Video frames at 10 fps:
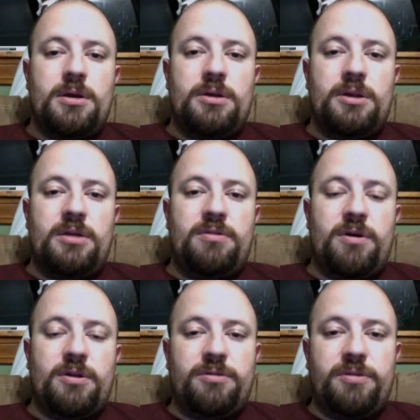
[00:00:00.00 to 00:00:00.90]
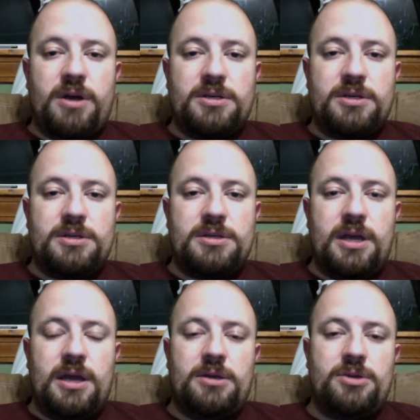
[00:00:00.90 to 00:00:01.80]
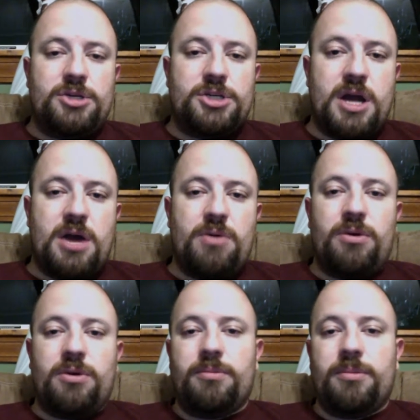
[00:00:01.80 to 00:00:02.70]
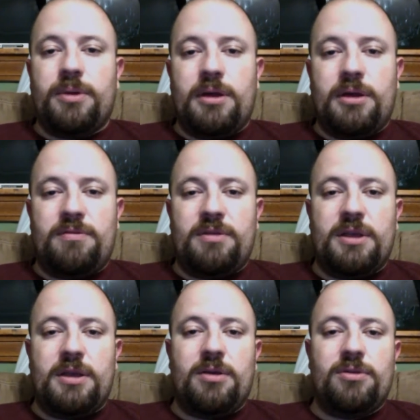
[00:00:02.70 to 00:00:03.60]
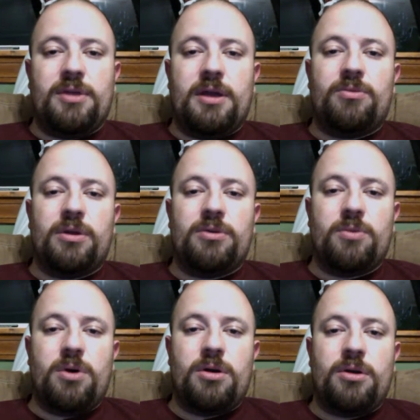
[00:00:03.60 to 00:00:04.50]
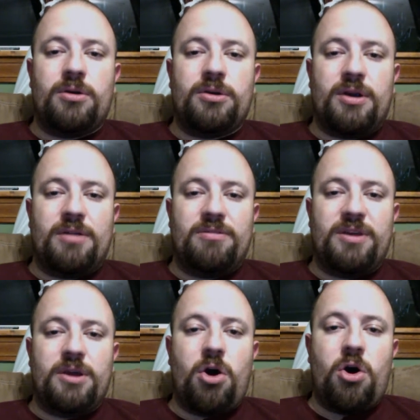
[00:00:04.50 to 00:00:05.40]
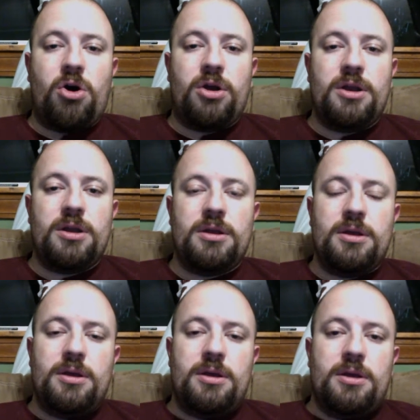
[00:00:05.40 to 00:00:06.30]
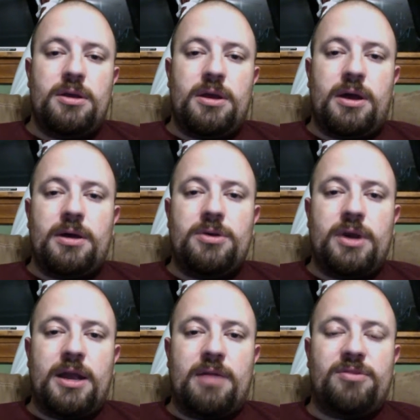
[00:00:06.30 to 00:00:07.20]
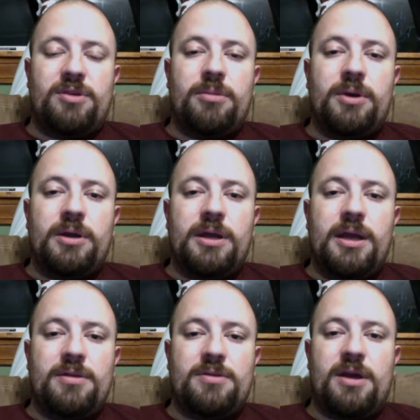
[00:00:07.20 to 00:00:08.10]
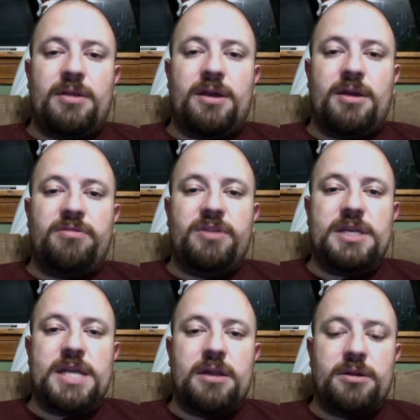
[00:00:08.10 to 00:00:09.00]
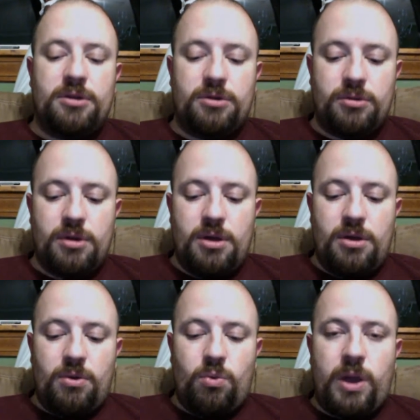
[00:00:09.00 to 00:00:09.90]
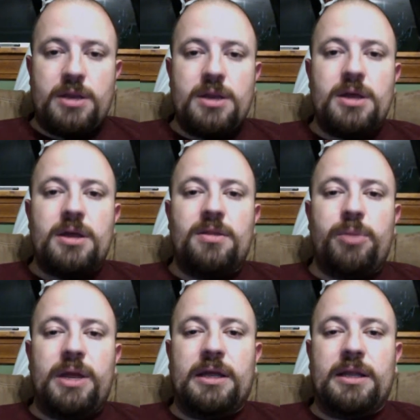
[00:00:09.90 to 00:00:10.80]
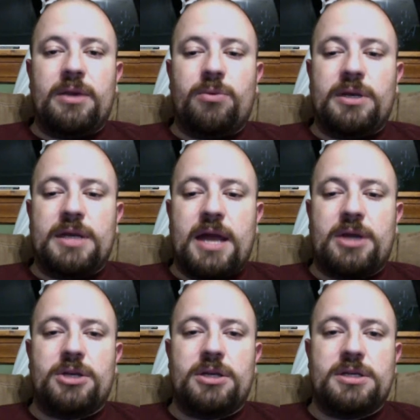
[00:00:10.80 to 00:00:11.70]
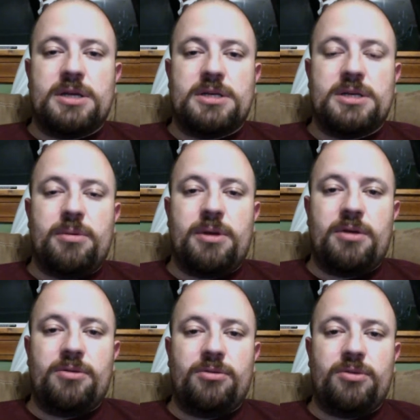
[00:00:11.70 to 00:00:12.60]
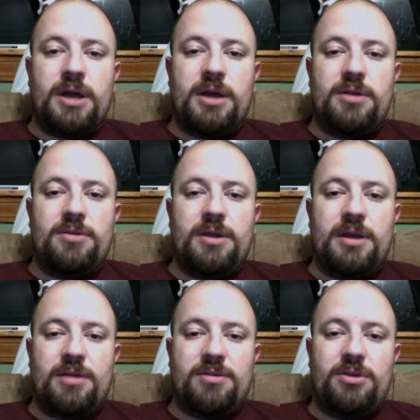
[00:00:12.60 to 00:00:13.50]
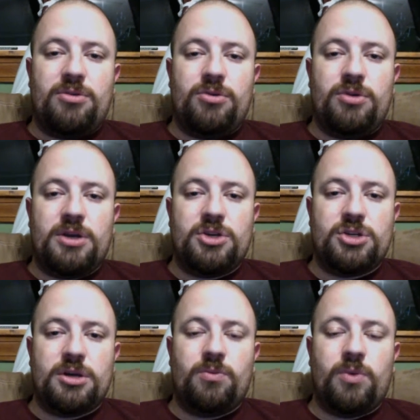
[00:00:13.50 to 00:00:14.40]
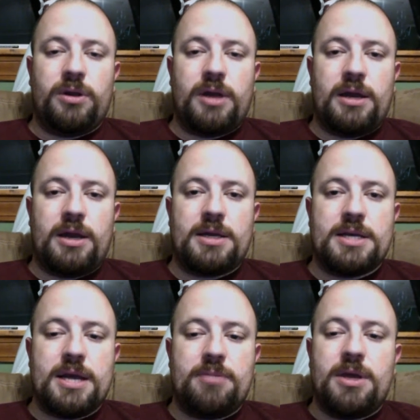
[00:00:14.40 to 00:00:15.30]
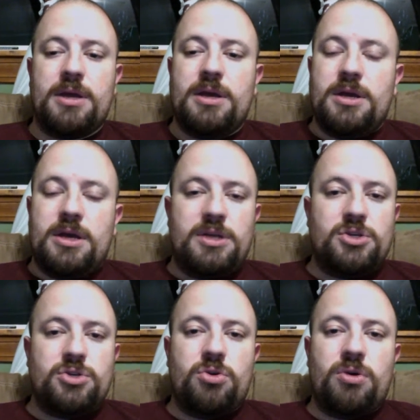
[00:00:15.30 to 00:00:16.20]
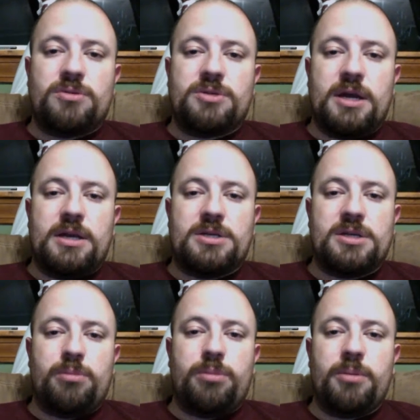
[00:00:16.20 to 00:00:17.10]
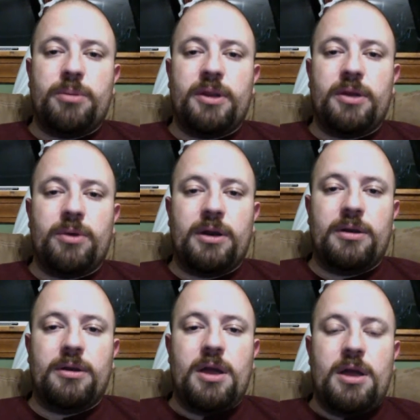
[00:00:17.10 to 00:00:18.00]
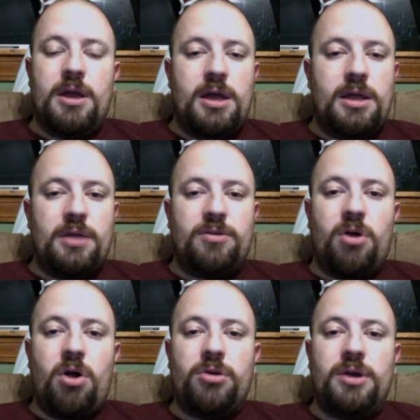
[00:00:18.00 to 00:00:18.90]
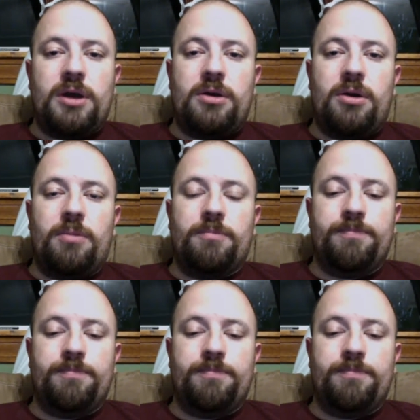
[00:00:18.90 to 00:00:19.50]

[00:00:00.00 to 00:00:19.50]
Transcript: leave all the faucets in your shower and everything else that runs water on your RV on. You can have somebody inside the RV telling you when the pink liquid actually starts coming out of those lines, and as they do, you can shut one line at a time and just go outside and start pumping liquid in. And that's all you got to know.